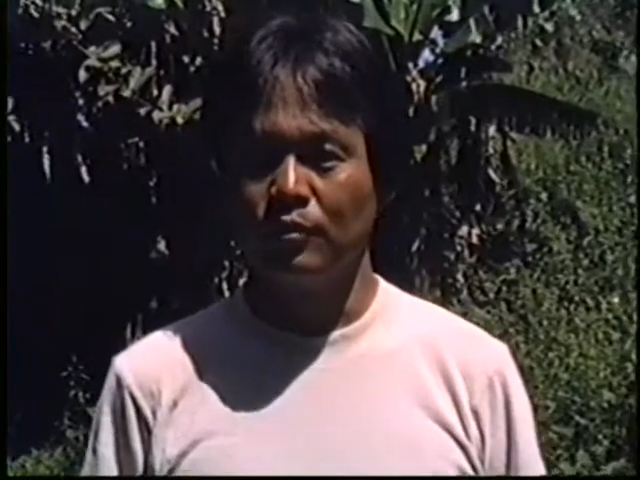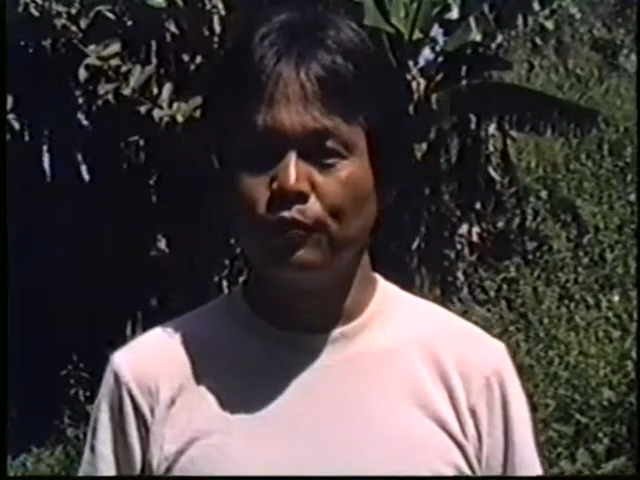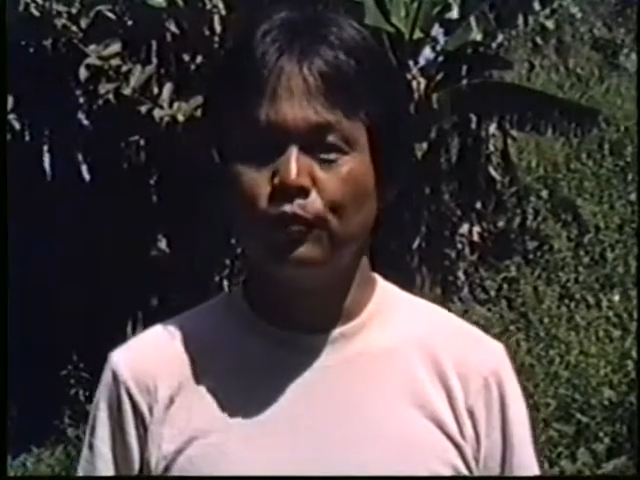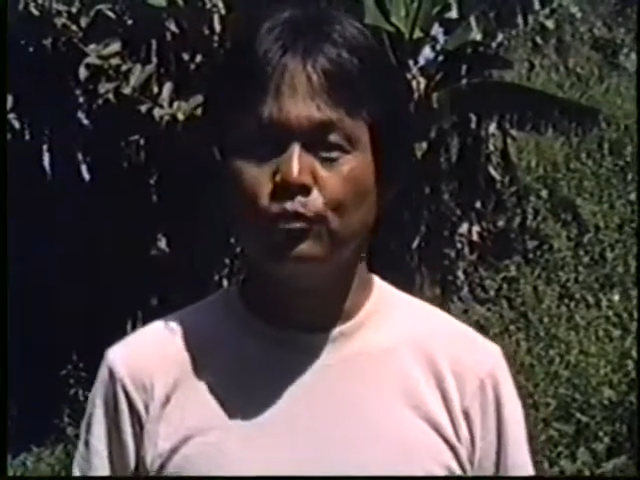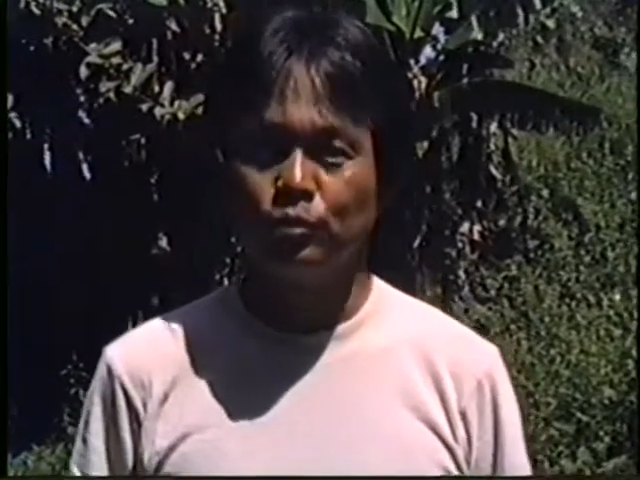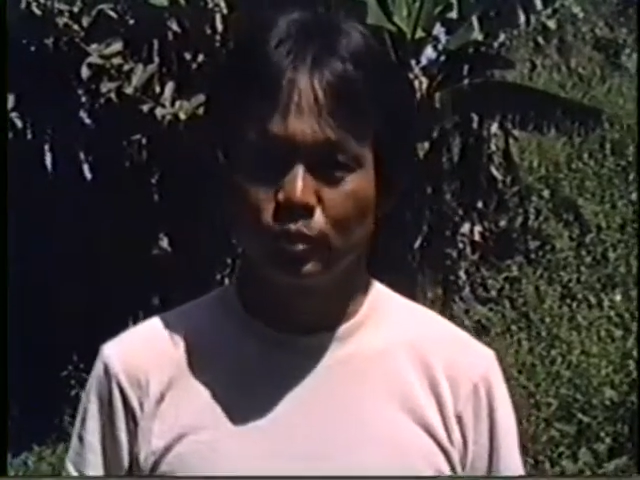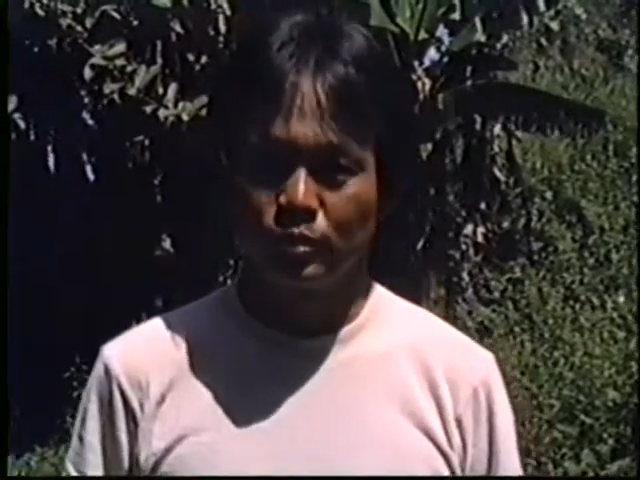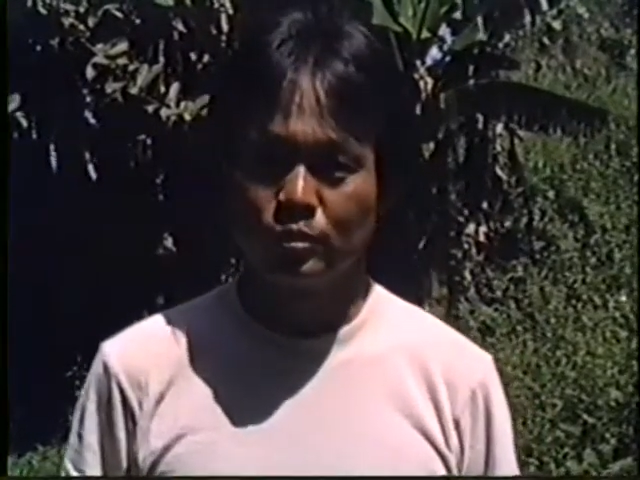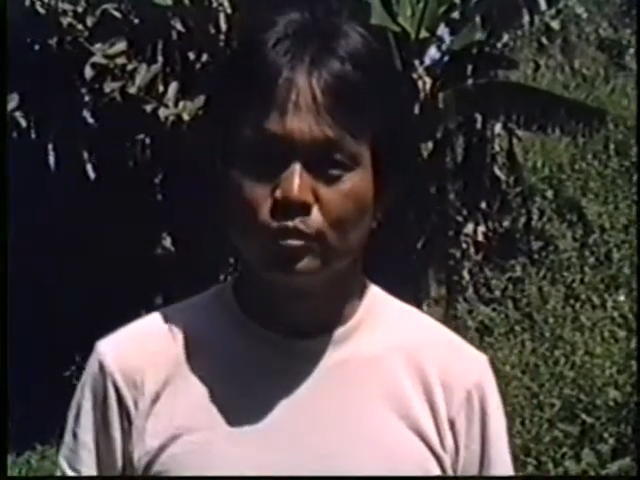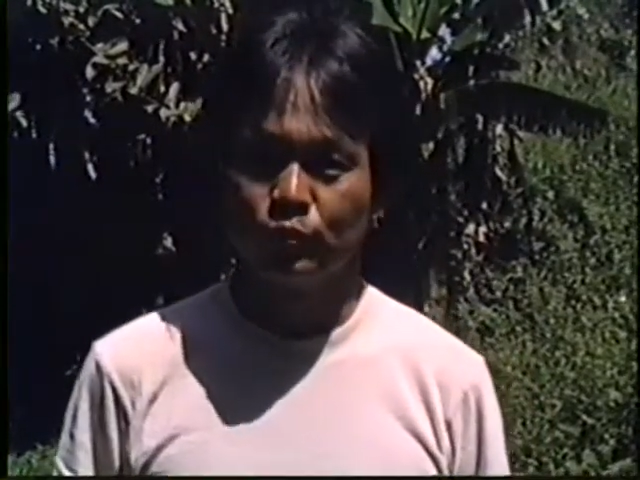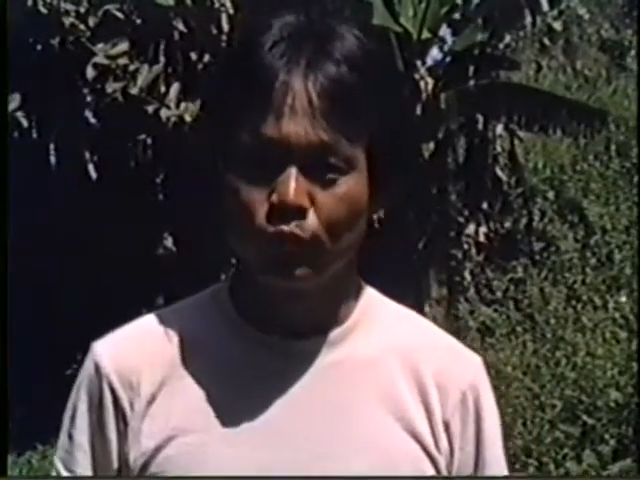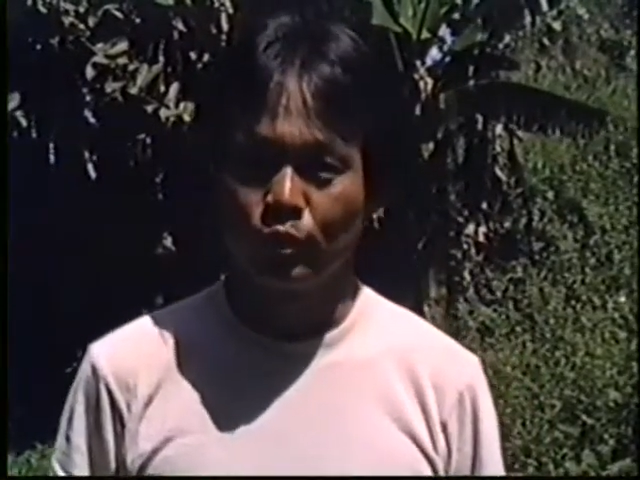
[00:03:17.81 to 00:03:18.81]
food
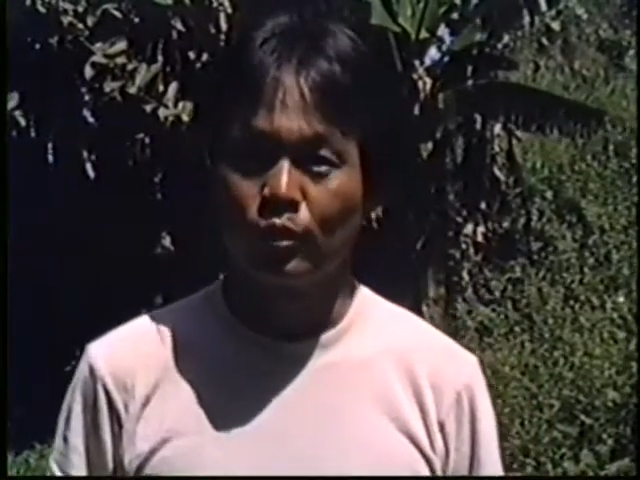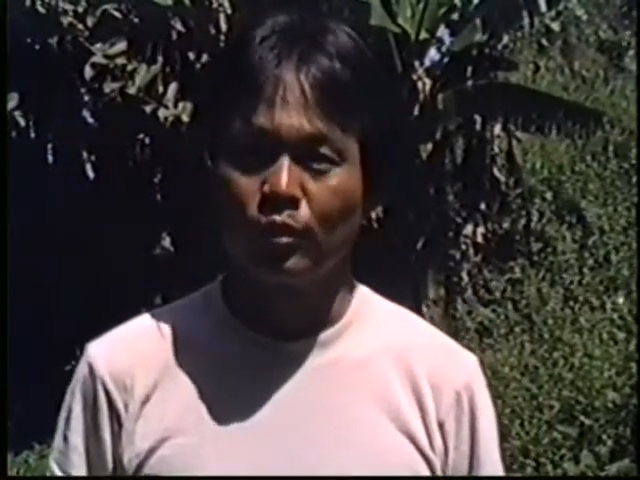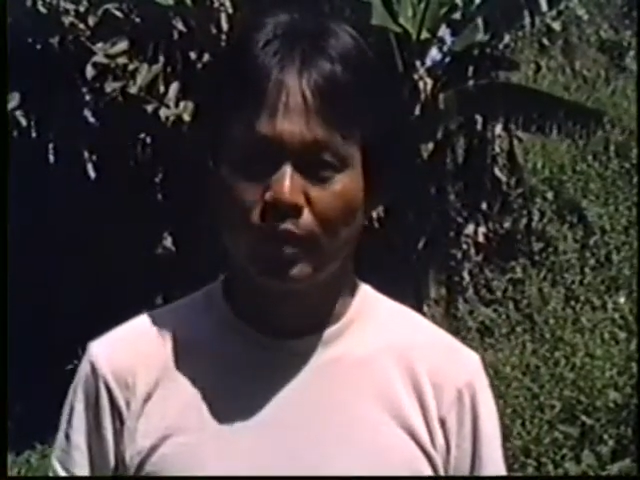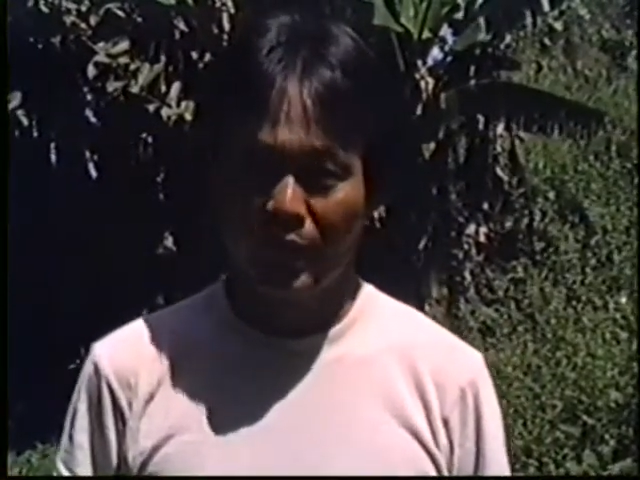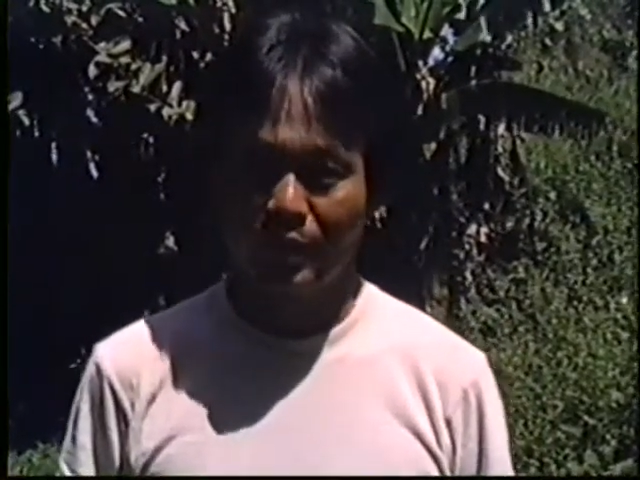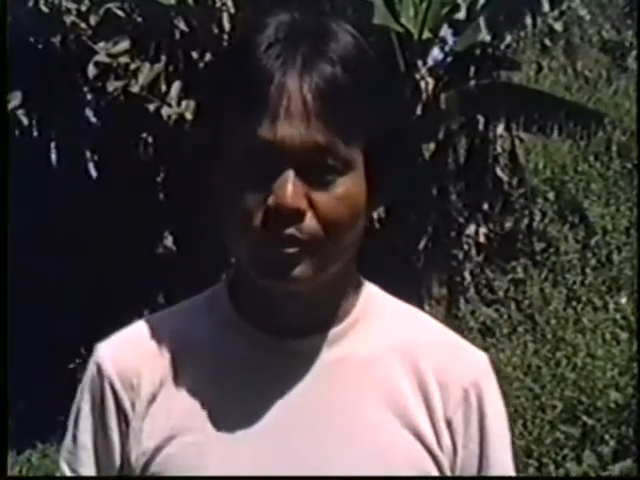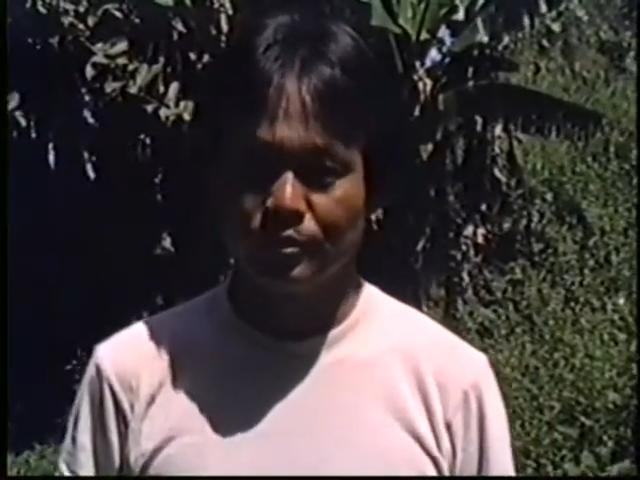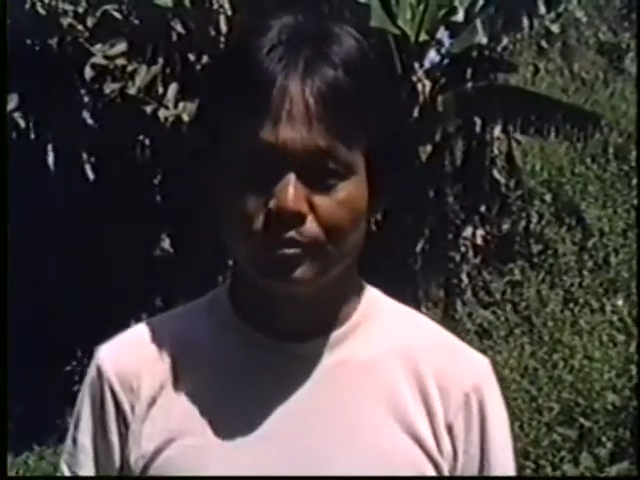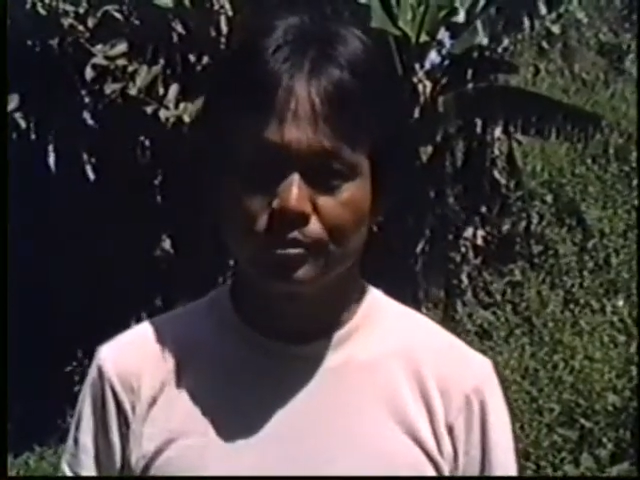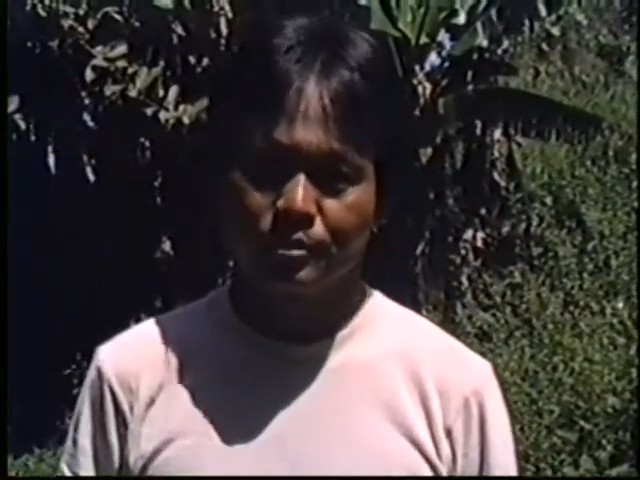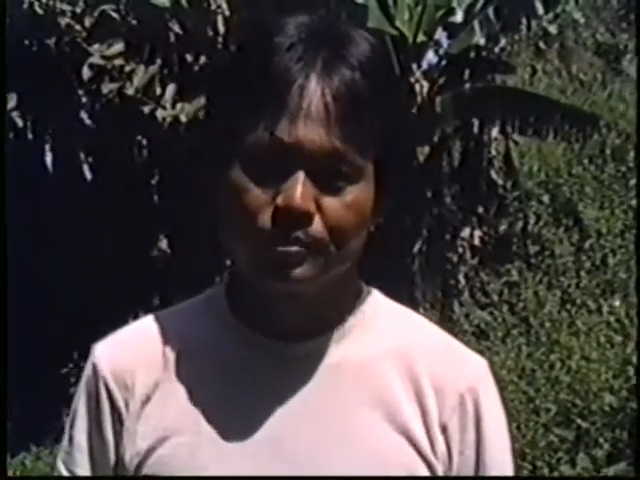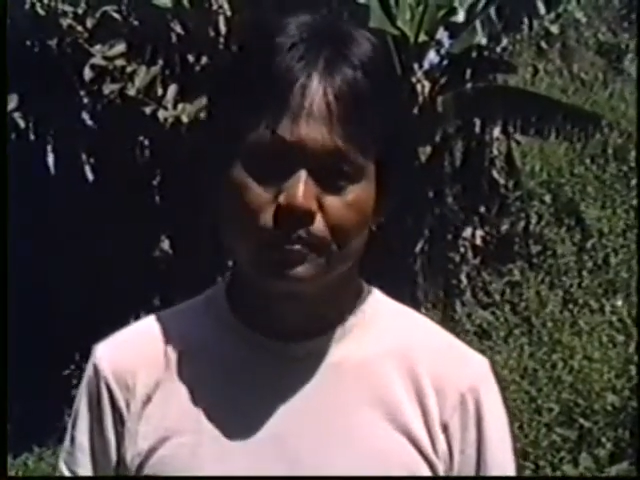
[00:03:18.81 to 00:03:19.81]
sources for local islanders.